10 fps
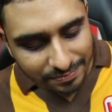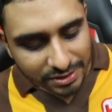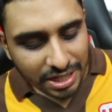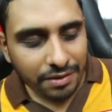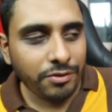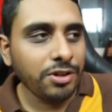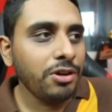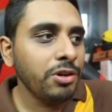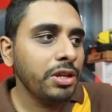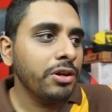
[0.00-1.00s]
So even
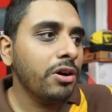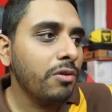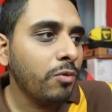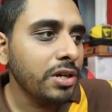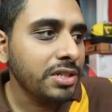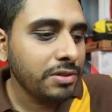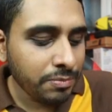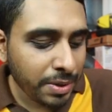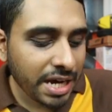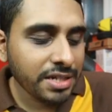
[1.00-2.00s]
though you only got one
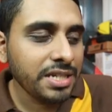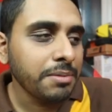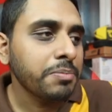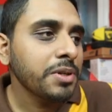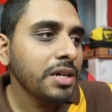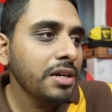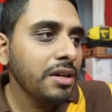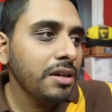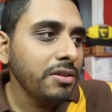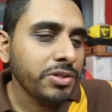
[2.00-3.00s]
bad tip,
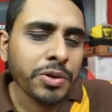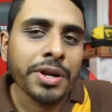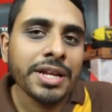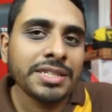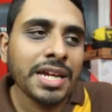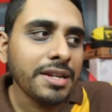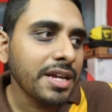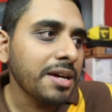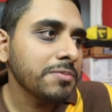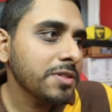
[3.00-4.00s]
you're still on the list 10
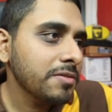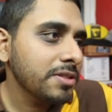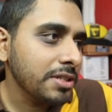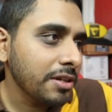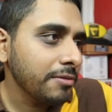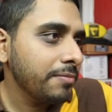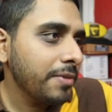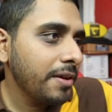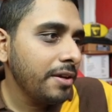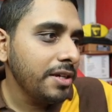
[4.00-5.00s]
times. So
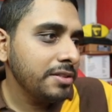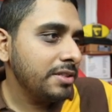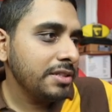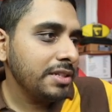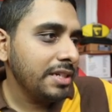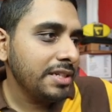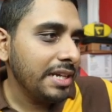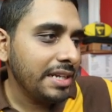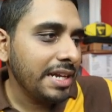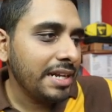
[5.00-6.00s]

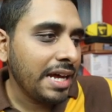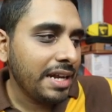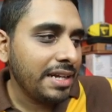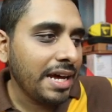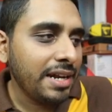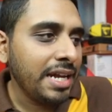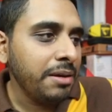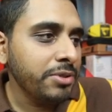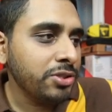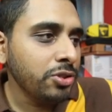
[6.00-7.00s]
that
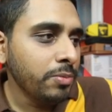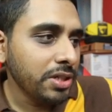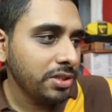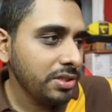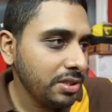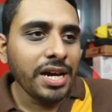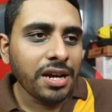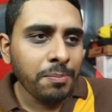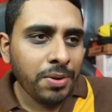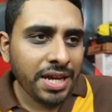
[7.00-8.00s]
name is too much. But yeah, I
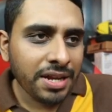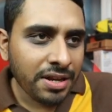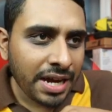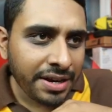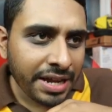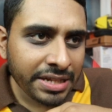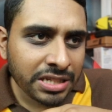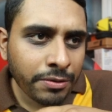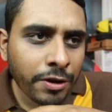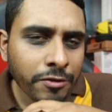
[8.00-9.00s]
completed 9
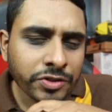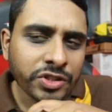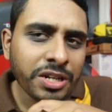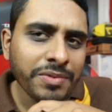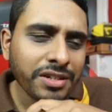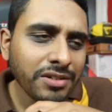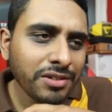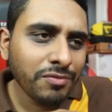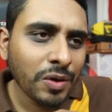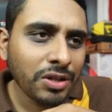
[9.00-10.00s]
days in a row of streaming.
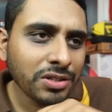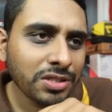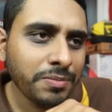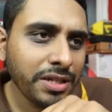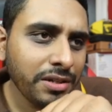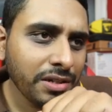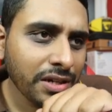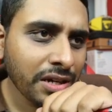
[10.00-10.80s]
Well done to me.